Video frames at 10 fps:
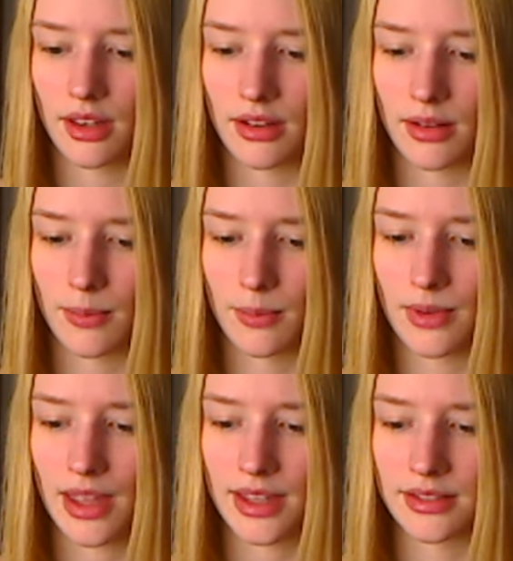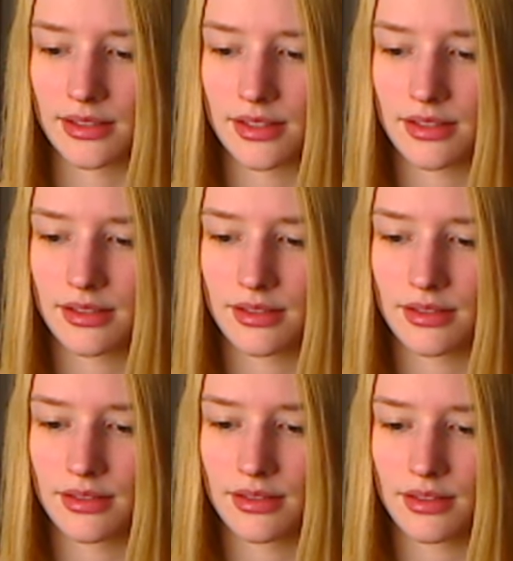and
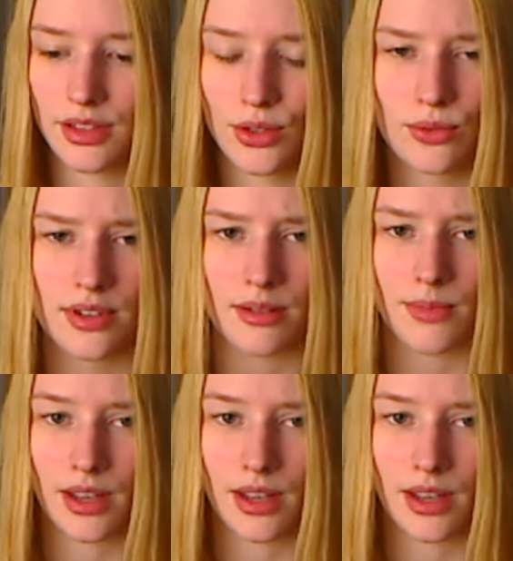using